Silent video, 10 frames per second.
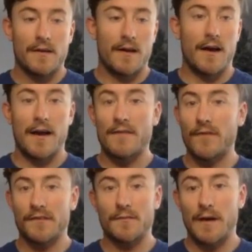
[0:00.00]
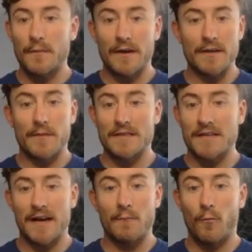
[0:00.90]
I invested my money and my
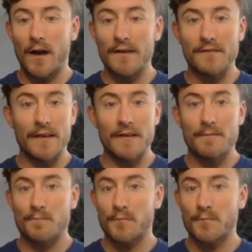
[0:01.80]
time wisely.